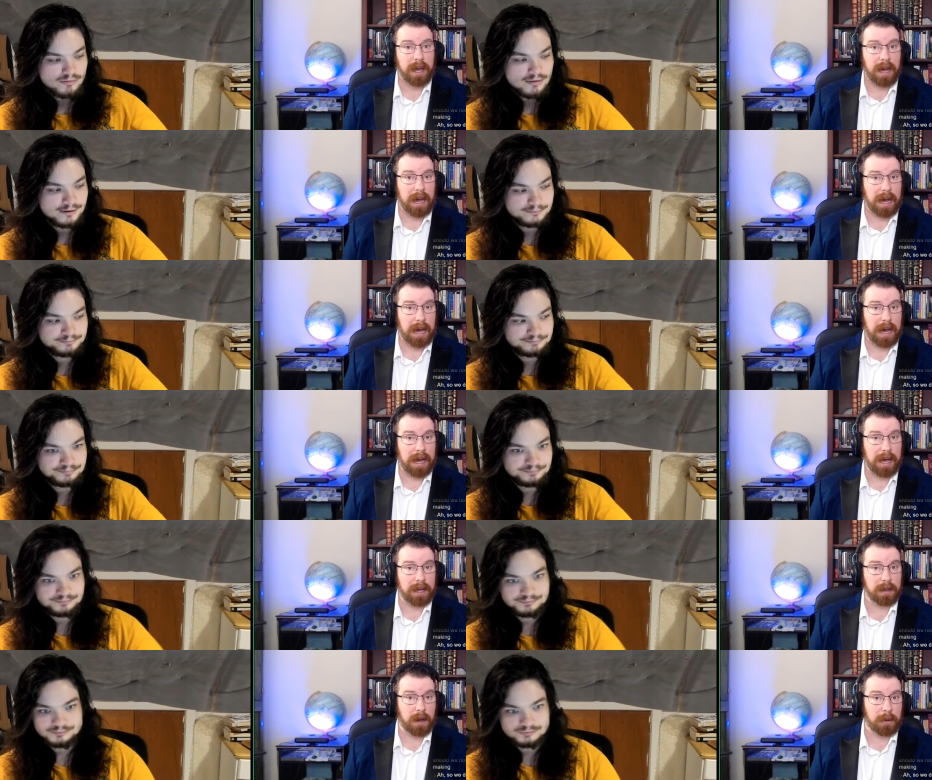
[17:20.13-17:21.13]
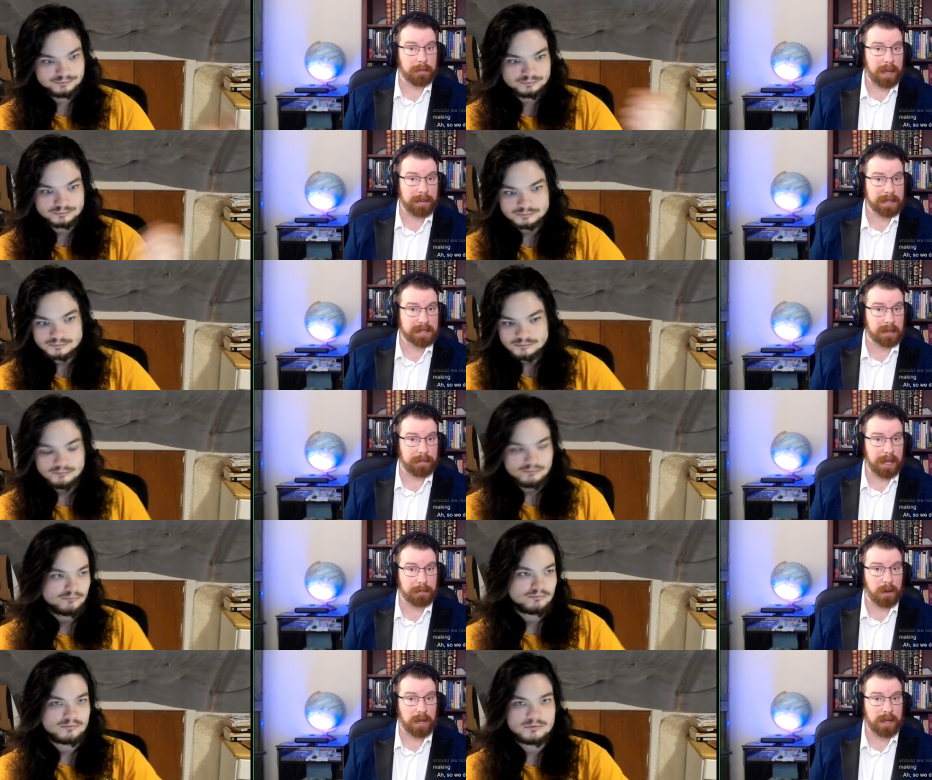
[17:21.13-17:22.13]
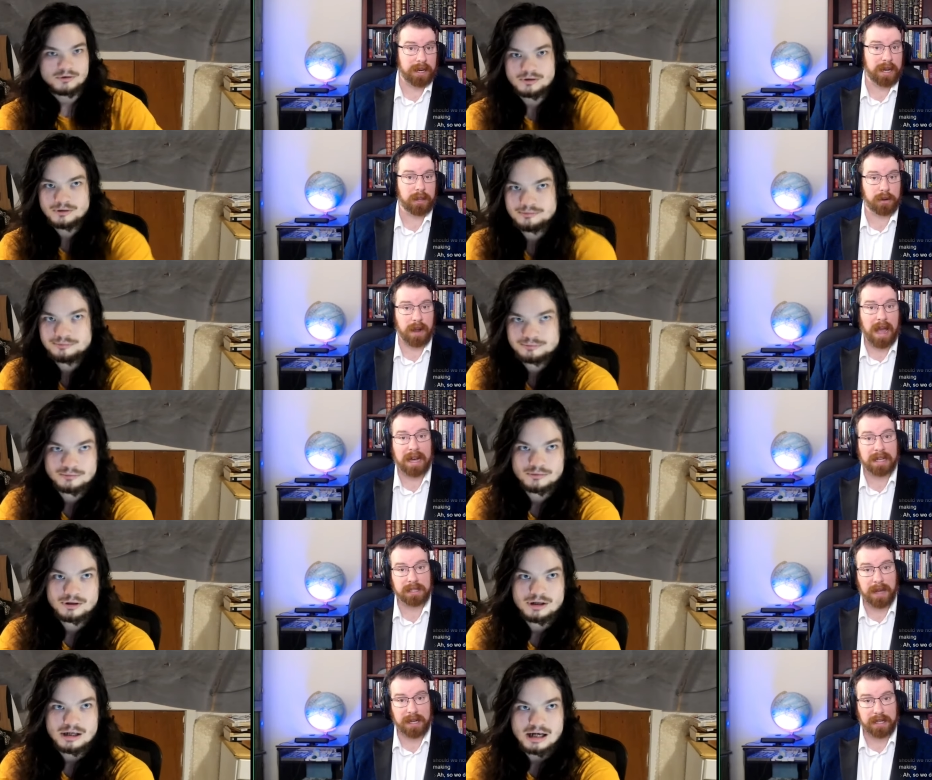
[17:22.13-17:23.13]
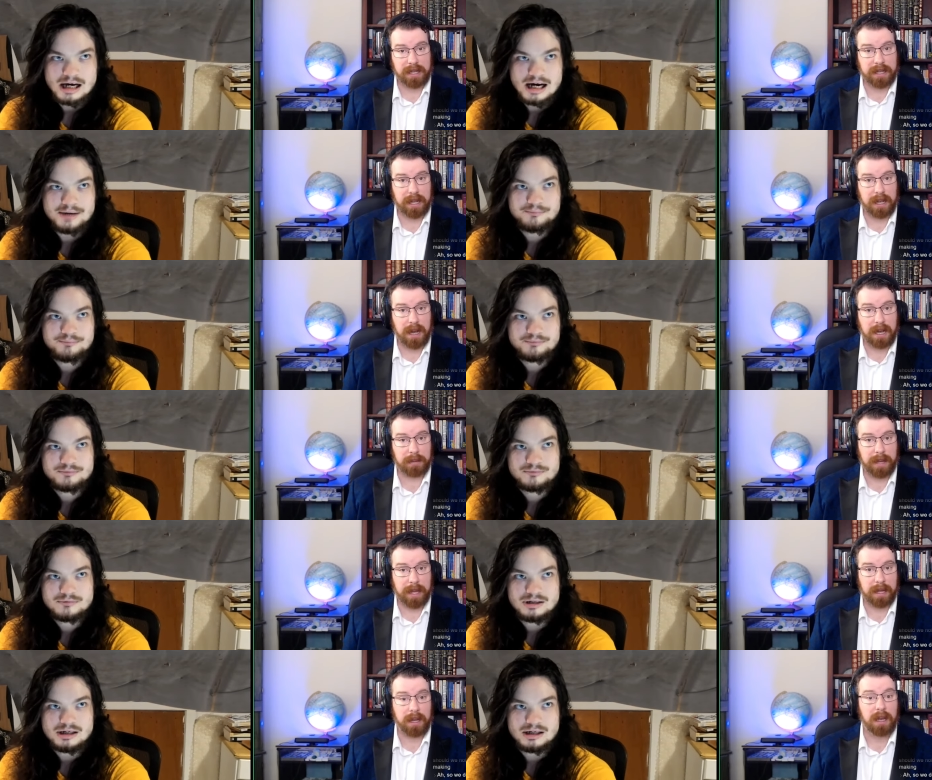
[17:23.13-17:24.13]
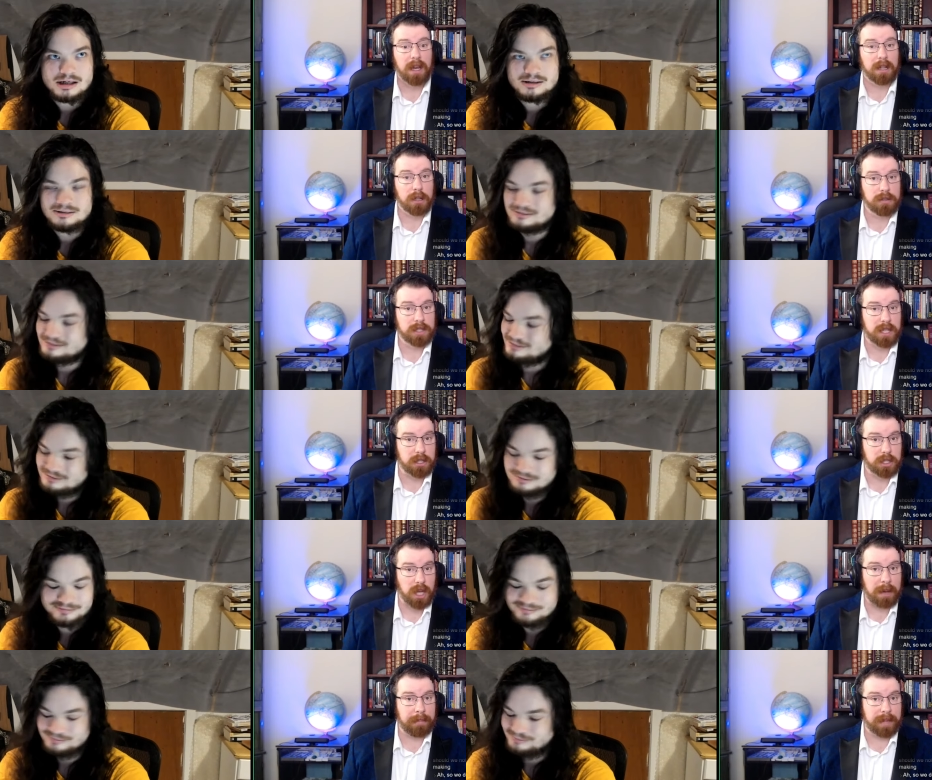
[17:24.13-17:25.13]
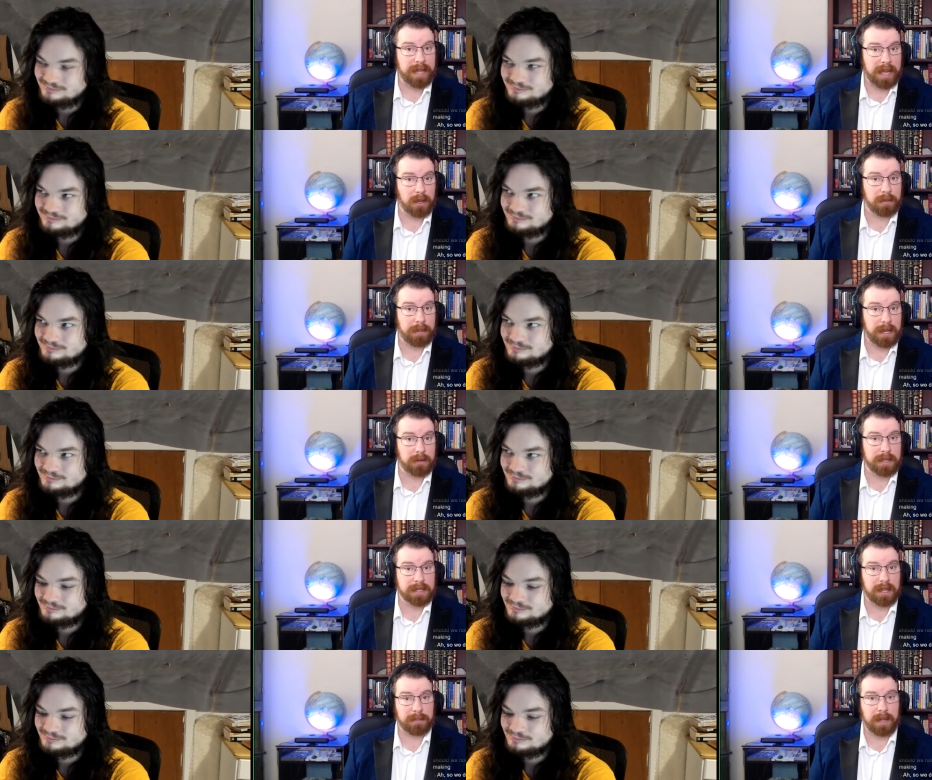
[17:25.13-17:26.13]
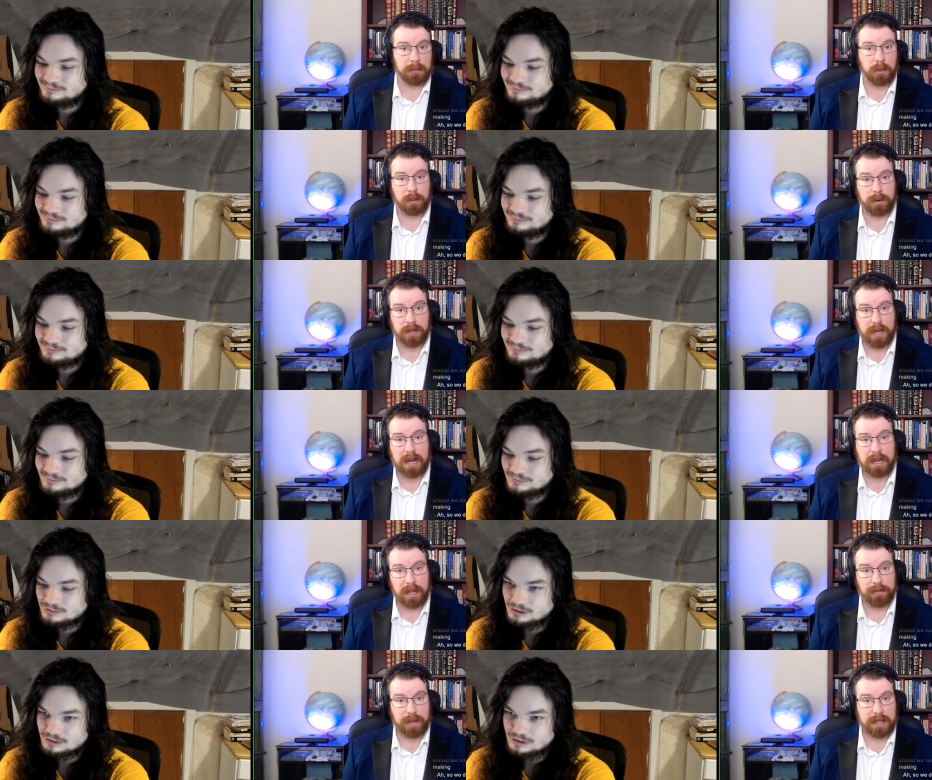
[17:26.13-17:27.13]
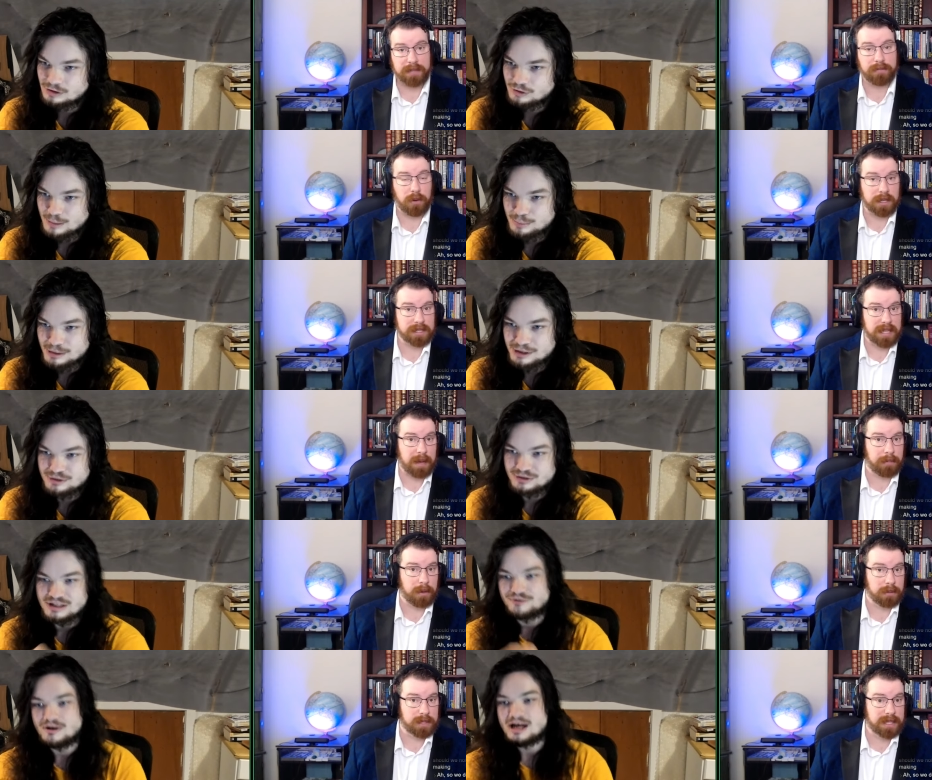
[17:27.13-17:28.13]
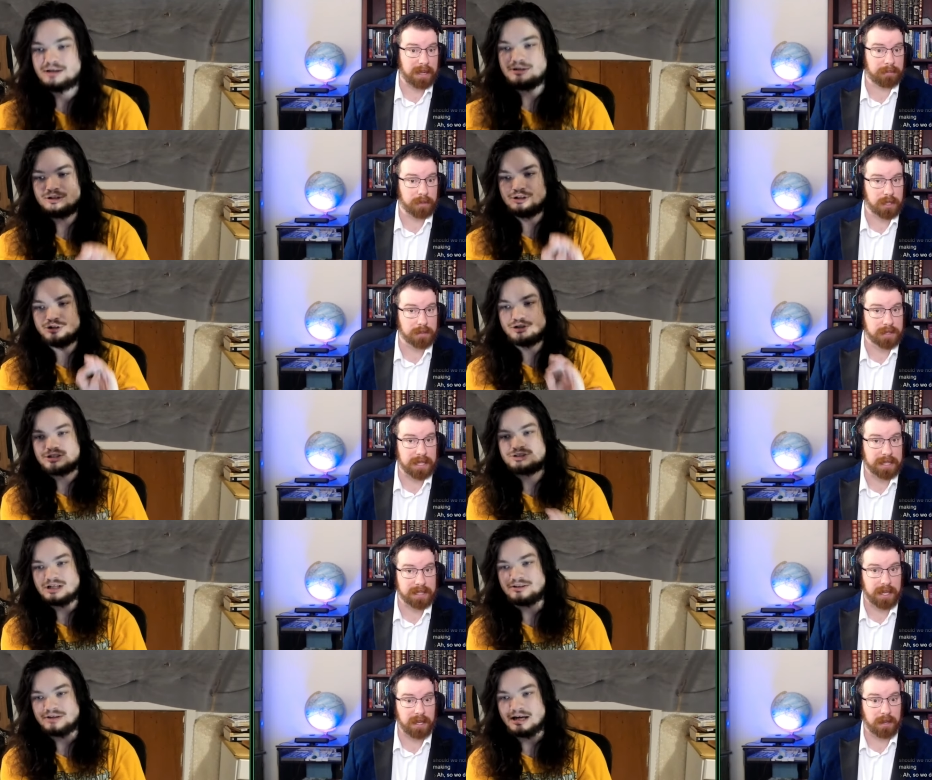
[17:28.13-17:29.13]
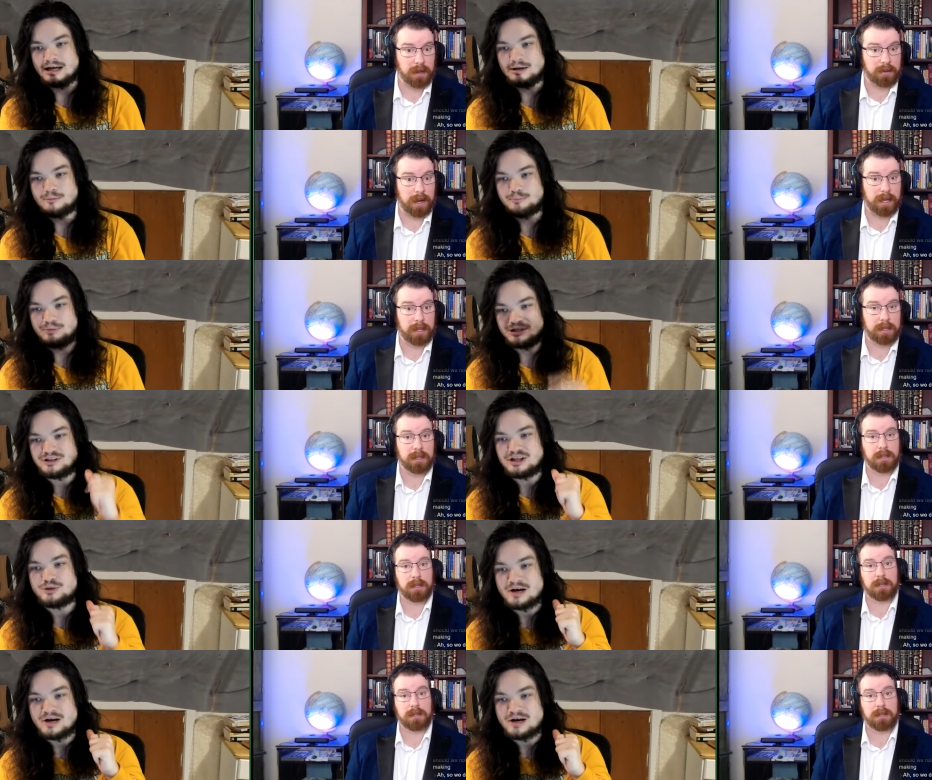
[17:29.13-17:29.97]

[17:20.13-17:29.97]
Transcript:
Speaker 1: uh, oh maybe some people in another aspect of I'm, the economy lose their job, but they could be doing something more productive. In, okay, but example, that's fine. you can say that, steel, right?
Speaker 2: but then you